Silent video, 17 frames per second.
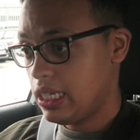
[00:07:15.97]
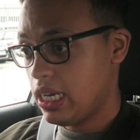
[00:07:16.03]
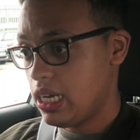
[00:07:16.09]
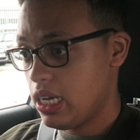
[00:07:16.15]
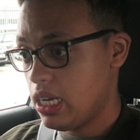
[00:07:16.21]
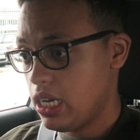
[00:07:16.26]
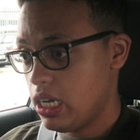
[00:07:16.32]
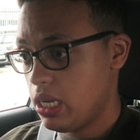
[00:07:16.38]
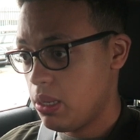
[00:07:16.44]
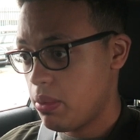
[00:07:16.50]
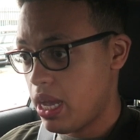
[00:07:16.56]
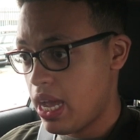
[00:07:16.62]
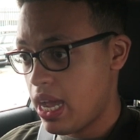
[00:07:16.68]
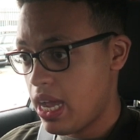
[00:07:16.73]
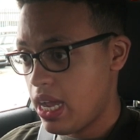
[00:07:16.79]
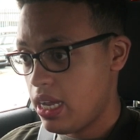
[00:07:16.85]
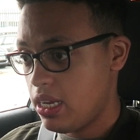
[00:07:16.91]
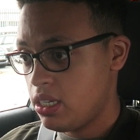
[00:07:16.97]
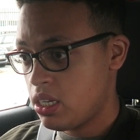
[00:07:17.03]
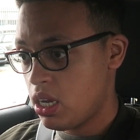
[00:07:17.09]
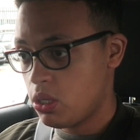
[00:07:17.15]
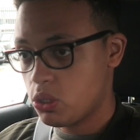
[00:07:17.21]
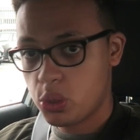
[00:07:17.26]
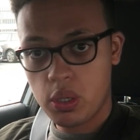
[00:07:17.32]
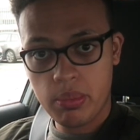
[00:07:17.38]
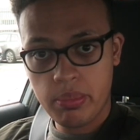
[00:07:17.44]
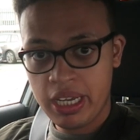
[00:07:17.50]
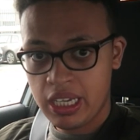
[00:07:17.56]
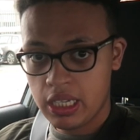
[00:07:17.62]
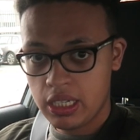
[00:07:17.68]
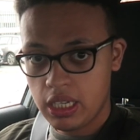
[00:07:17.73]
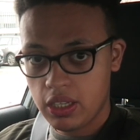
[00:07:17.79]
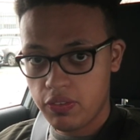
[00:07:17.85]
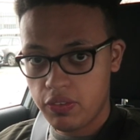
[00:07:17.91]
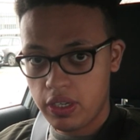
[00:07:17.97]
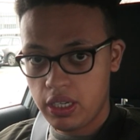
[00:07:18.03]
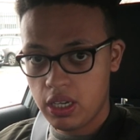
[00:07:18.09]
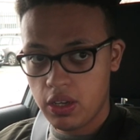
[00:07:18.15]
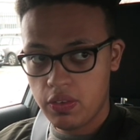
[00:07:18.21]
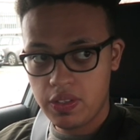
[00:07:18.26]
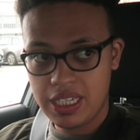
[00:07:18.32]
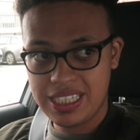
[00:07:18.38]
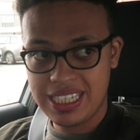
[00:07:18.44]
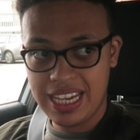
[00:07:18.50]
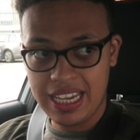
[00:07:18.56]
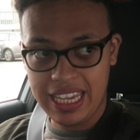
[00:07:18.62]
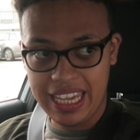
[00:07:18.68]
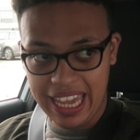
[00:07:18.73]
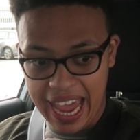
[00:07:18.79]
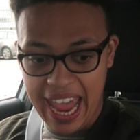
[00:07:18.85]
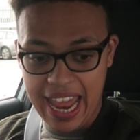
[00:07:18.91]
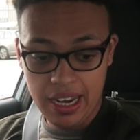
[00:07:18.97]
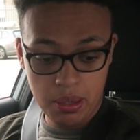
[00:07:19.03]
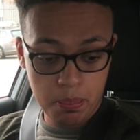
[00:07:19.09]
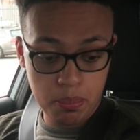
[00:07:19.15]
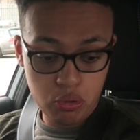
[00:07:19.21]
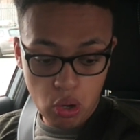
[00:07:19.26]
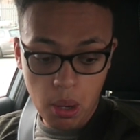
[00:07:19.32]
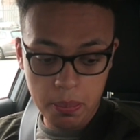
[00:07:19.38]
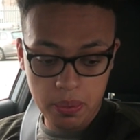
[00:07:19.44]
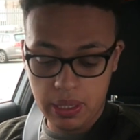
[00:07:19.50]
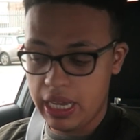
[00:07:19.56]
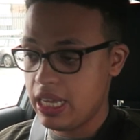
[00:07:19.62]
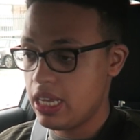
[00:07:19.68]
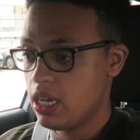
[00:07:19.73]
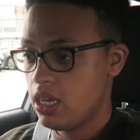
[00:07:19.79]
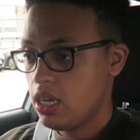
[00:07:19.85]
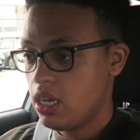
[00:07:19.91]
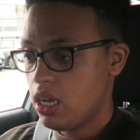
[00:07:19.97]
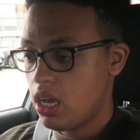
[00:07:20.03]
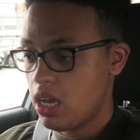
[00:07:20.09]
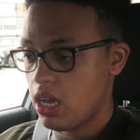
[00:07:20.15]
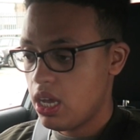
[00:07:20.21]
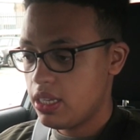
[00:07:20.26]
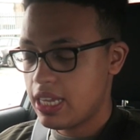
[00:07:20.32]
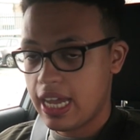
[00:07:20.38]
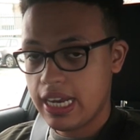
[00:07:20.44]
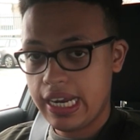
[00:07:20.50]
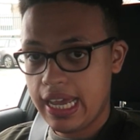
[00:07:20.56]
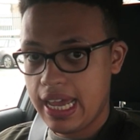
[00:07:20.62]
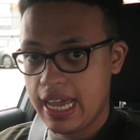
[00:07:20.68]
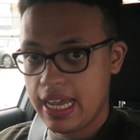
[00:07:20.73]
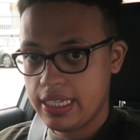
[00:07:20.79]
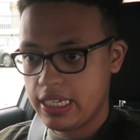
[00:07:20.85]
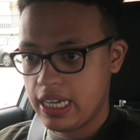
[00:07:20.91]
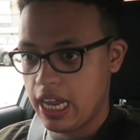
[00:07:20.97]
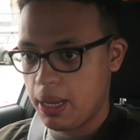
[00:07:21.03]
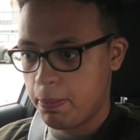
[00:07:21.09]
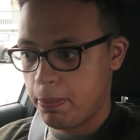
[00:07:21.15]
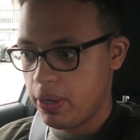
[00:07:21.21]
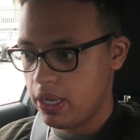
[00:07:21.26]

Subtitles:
and I'll try and make another video of this again properly down at Airtec.